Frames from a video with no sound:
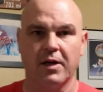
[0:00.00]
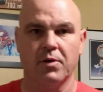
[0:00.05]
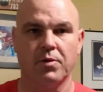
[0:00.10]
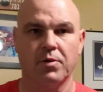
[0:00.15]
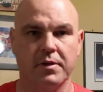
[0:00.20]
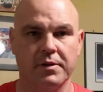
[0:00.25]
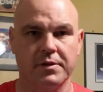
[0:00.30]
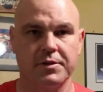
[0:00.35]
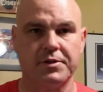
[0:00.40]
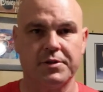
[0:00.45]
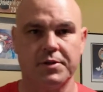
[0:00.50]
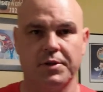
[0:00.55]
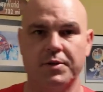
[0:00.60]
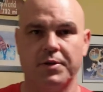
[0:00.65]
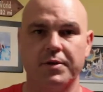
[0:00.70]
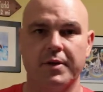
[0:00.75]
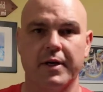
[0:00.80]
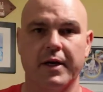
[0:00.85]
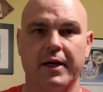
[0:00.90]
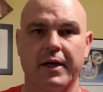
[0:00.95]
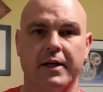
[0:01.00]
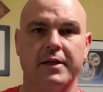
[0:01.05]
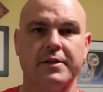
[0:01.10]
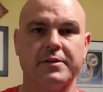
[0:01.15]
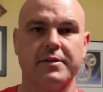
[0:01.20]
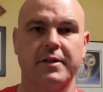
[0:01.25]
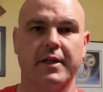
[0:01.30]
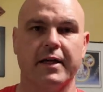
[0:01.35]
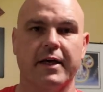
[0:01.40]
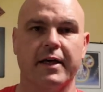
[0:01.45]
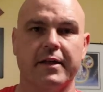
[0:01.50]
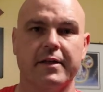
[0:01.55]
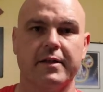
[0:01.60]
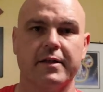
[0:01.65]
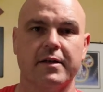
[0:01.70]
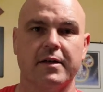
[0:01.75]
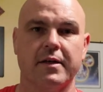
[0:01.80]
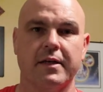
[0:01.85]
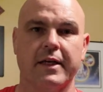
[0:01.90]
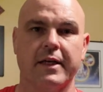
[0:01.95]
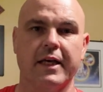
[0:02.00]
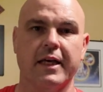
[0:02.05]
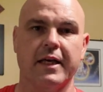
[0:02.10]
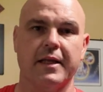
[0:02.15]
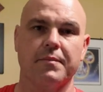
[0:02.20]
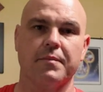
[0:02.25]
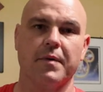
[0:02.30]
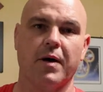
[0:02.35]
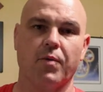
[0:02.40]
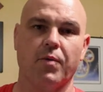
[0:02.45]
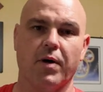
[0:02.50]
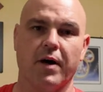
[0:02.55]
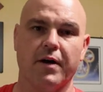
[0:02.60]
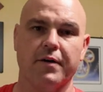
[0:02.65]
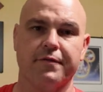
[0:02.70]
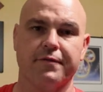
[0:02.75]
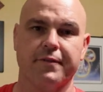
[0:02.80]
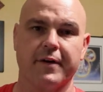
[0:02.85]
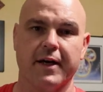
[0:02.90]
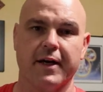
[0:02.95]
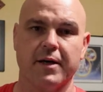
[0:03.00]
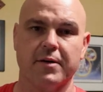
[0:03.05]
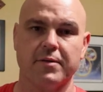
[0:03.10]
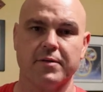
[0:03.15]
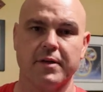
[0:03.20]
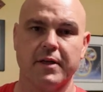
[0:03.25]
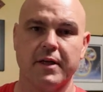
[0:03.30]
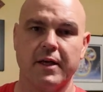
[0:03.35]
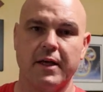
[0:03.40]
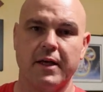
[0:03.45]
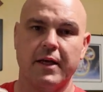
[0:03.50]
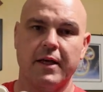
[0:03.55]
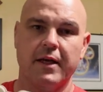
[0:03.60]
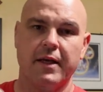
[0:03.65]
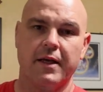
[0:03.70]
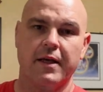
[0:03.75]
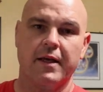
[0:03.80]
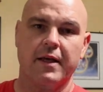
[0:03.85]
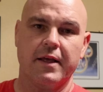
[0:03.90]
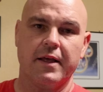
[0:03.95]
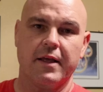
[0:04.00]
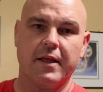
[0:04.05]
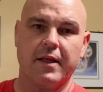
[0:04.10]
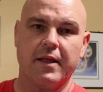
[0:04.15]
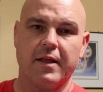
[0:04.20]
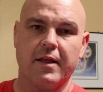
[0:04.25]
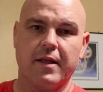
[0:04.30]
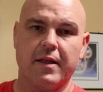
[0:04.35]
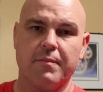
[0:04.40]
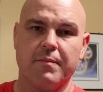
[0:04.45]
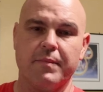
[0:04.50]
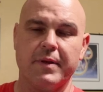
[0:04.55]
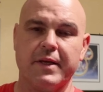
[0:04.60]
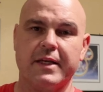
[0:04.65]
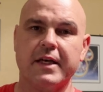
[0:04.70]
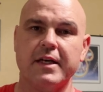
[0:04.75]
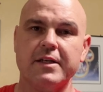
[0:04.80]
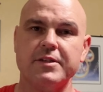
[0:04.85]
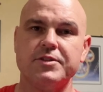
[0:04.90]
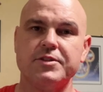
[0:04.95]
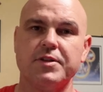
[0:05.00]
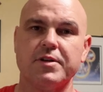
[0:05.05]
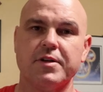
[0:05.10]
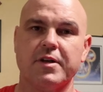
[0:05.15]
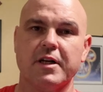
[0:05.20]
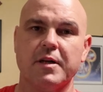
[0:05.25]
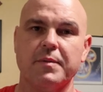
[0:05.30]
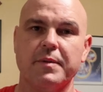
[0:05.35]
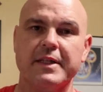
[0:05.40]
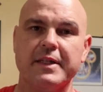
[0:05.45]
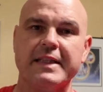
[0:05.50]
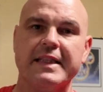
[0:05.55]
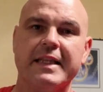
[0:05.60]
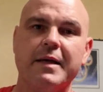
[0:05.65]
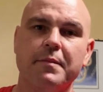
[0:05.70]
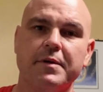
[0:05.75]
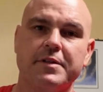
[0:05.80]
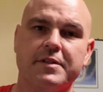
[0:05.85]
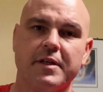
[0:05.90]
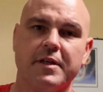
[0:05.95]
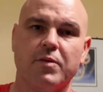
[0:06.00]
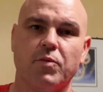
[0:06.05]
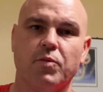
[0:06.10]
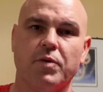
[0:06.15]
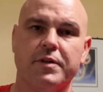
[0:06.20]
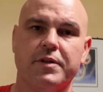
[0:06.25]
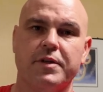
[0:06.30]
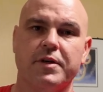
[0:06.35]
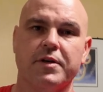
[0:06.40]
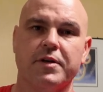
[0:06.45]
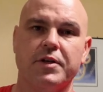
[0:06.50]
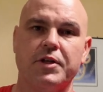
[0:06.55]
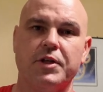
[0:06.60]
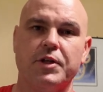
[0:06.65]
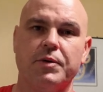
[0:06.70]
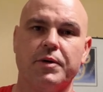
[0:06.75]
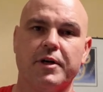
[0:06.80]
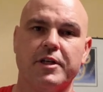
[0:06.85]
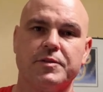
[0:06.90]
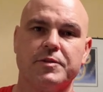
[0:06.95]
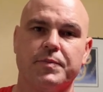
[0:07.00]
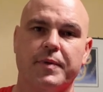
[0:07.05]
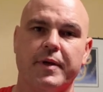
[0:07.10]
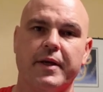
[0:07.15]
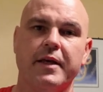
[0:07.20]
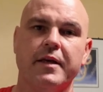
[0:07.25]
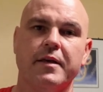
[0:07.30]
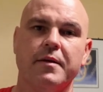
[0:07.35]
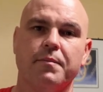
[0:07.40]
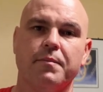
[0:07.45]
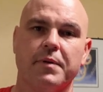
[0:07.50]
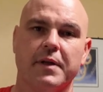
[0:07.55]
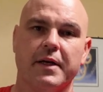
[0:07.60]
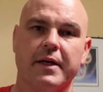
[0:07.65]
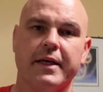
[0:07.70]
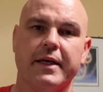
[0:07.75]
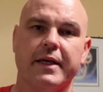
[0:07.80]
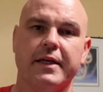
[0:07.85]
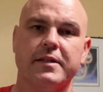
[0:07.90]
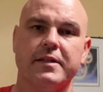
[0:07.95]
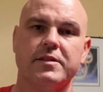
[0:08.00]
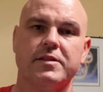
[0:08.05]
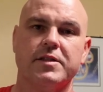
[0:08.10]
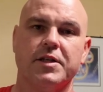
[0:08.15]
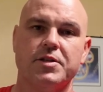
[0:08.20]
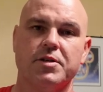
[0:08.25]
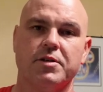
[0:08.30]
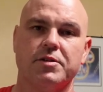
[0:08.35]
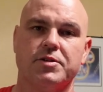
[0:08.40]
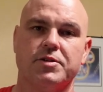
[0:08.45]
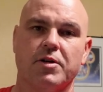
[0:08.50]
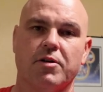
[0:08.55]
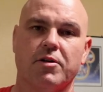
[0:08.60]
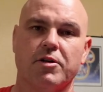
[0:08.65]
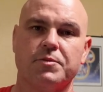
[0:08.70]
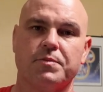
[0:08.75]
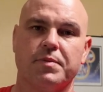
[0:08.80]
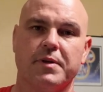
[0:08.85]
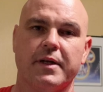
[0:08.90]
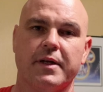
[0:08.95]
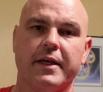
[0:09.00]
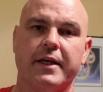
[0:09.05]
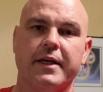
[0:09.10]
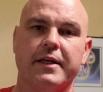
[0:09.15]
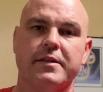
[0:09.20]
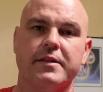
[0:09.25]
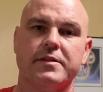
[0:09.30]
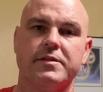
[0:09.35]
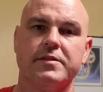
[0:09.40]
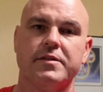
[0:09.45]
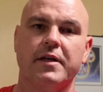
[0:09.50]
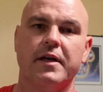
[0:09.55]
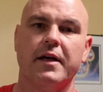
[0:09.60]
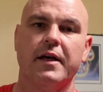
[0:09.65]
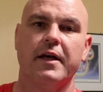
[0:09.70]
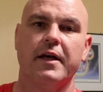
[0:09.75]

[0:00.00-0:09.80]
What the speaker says: I wanted to show you guys that, again, my wife found. Because you're going to be limited with your USB plugins and your charge plugins,